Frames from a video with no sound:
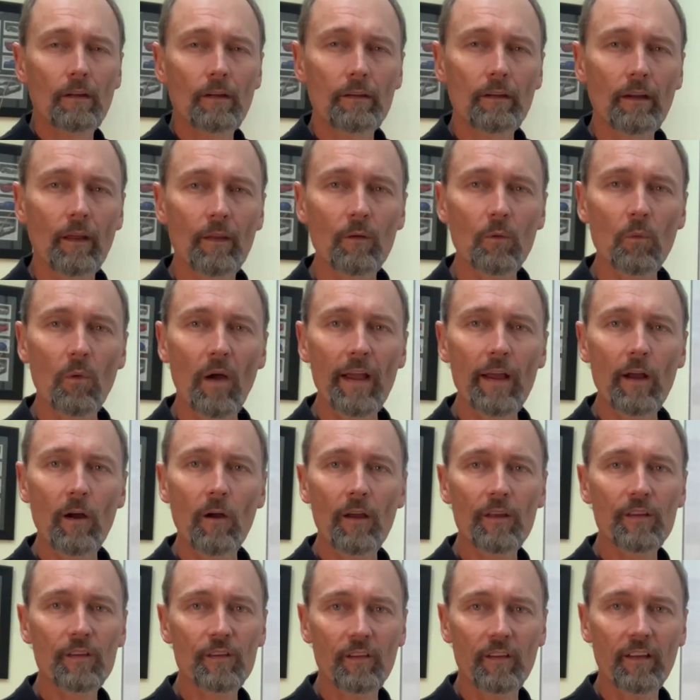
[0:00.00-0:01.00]
Now the way
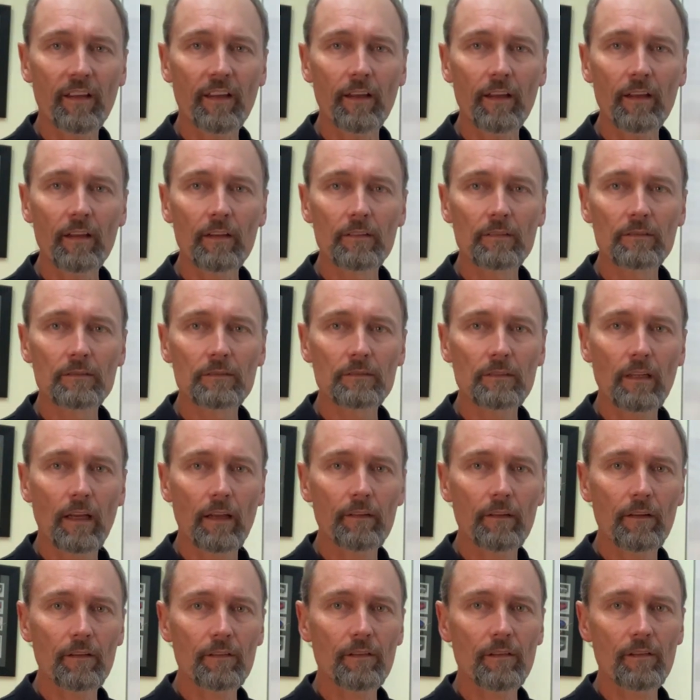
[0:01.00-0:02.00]
I see it,
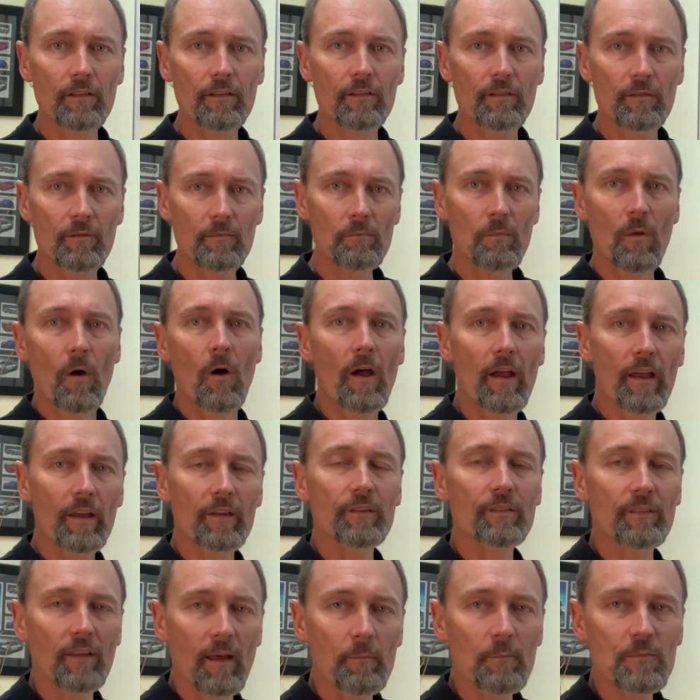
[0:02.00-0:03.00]
and this is my
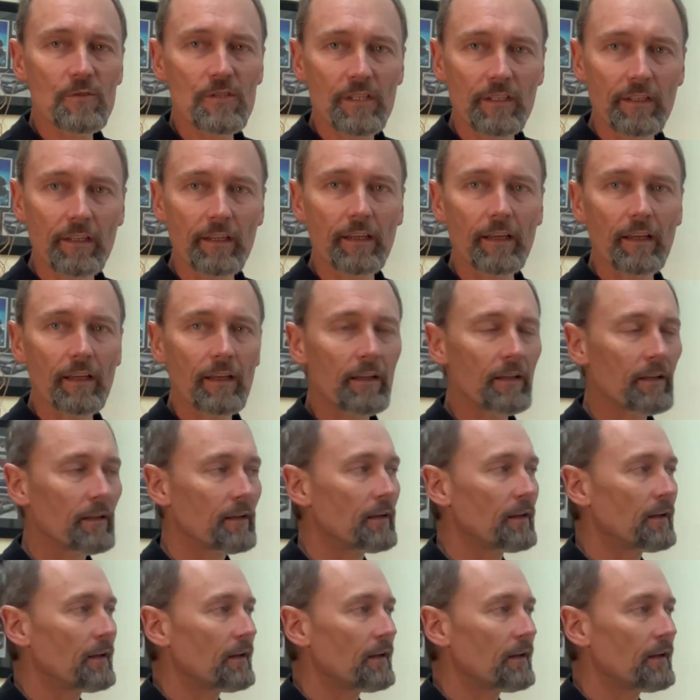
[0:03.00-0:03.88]
assumption here,